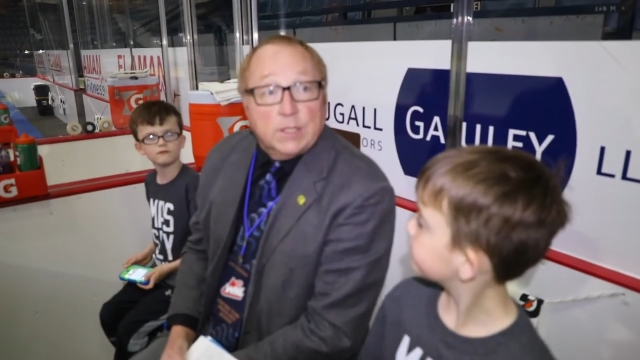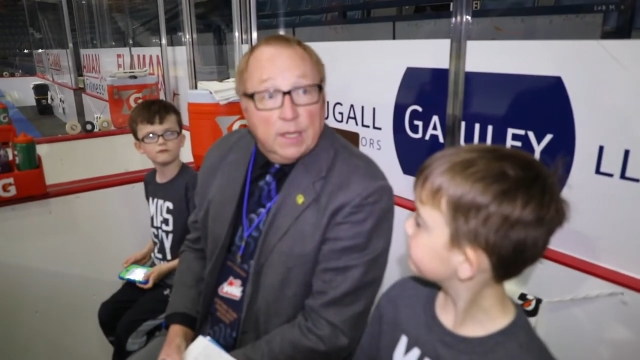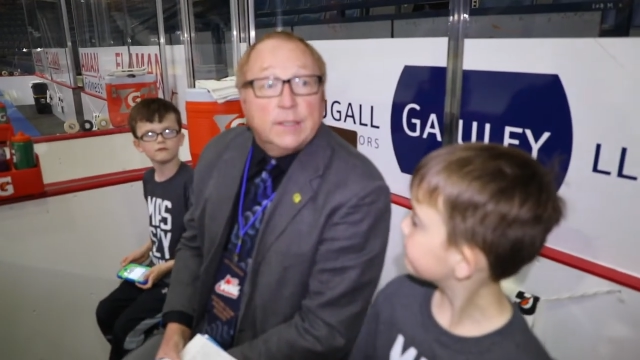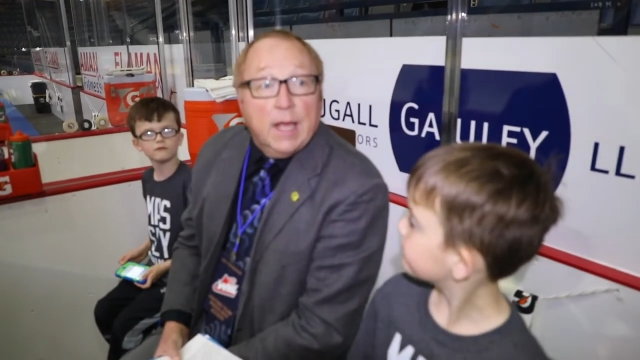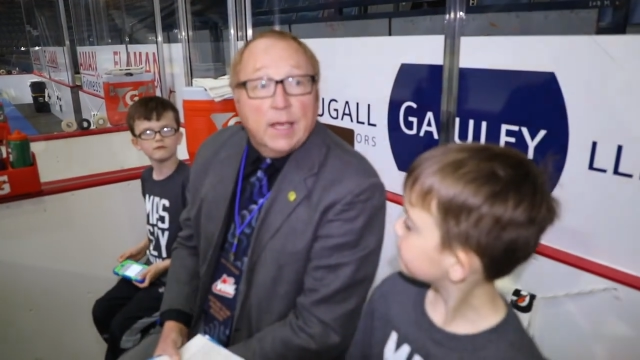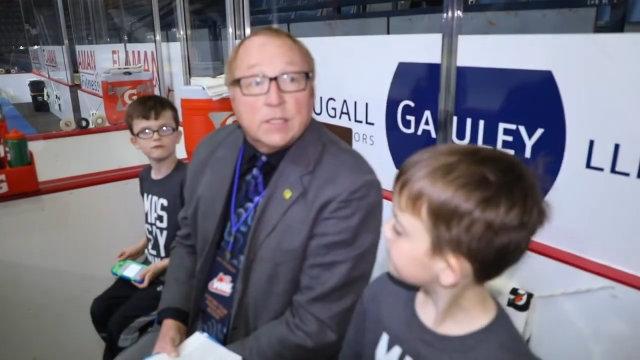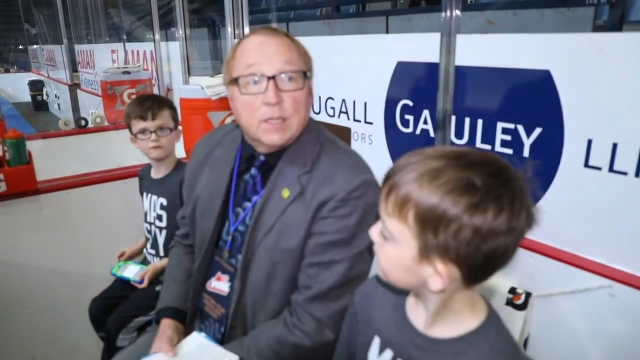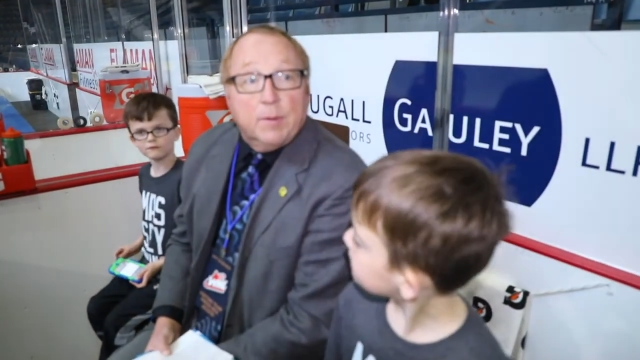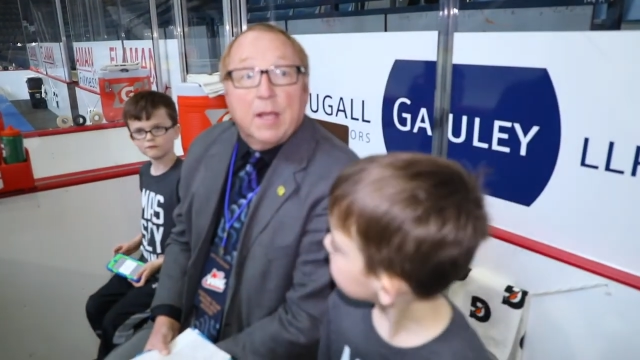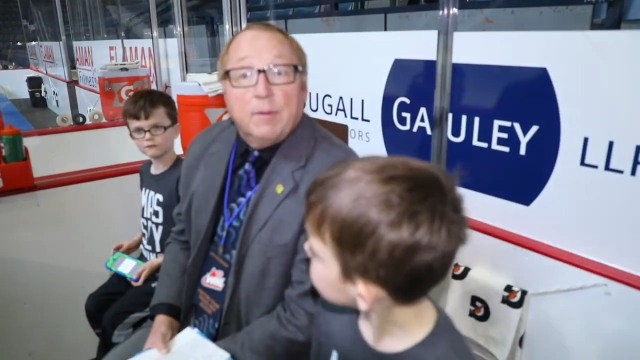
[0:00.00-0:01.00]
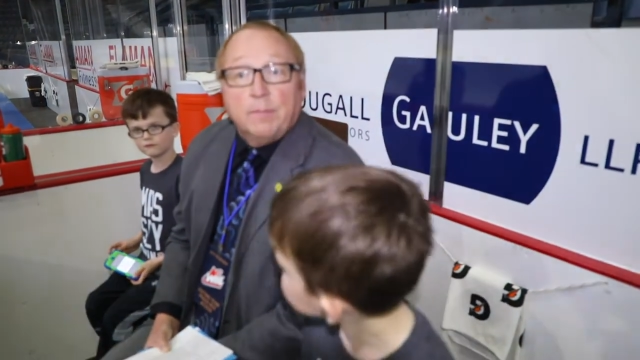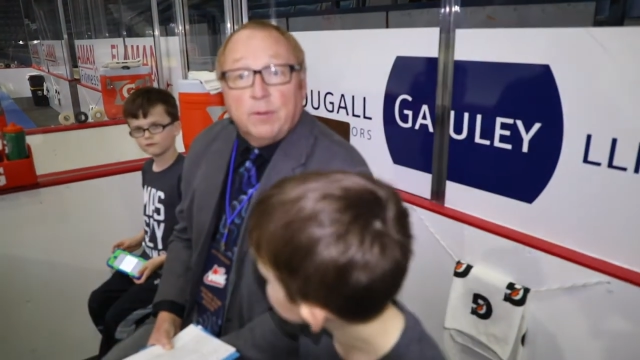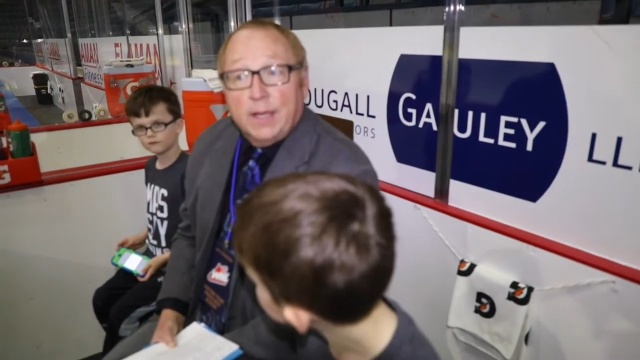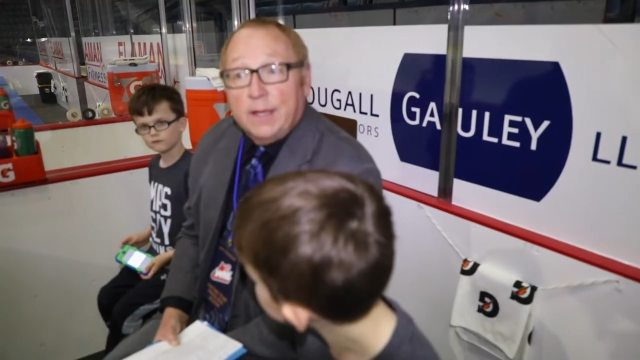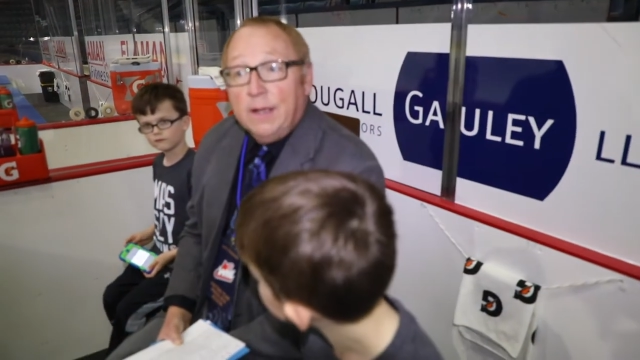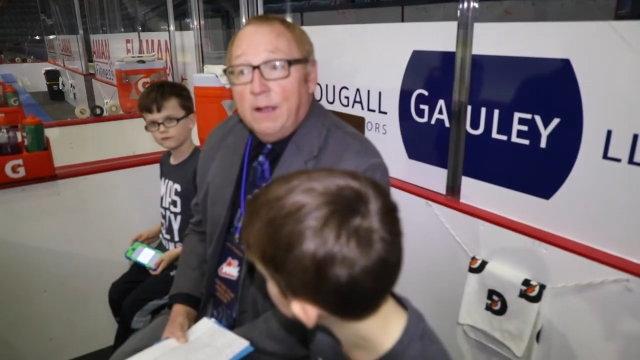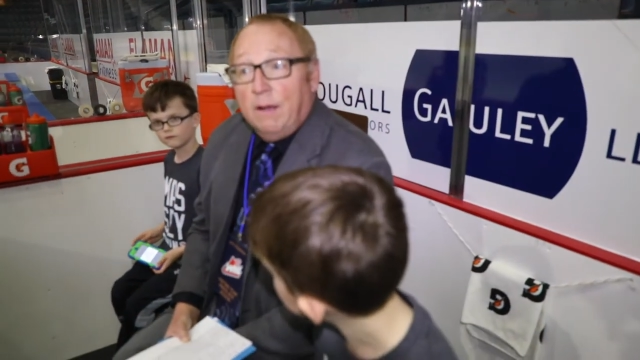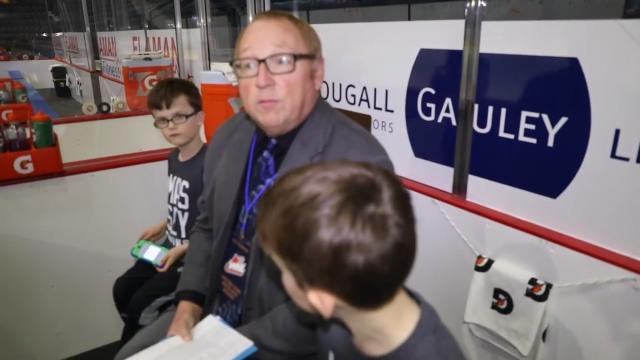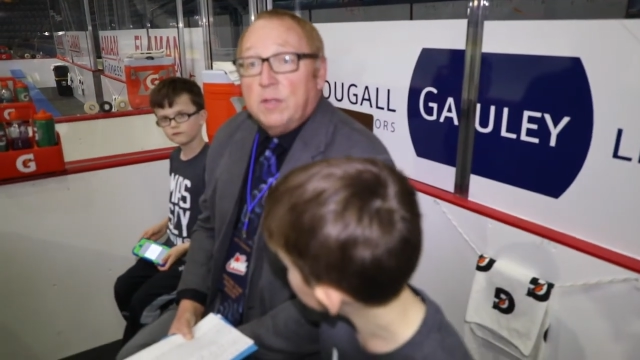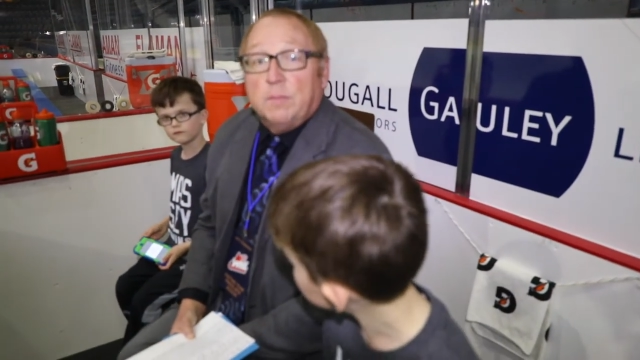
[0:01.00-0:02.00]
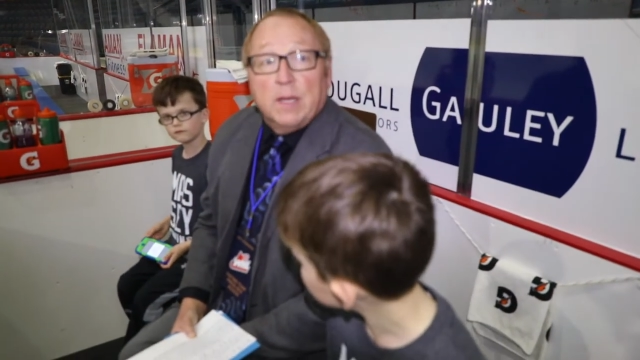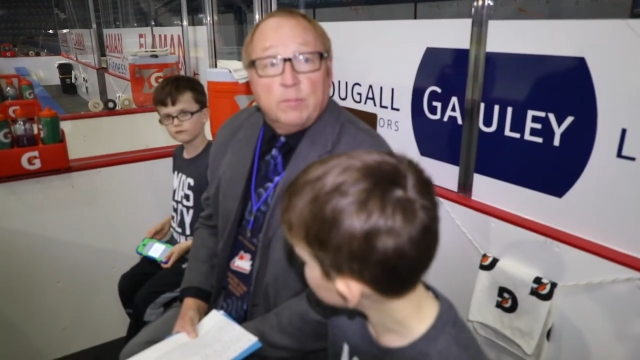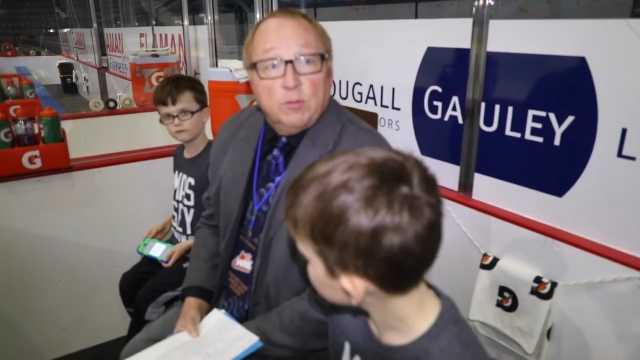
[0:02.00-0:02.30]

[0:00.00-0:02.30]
Speaker 1: still does the play-by-play of the Winnipeg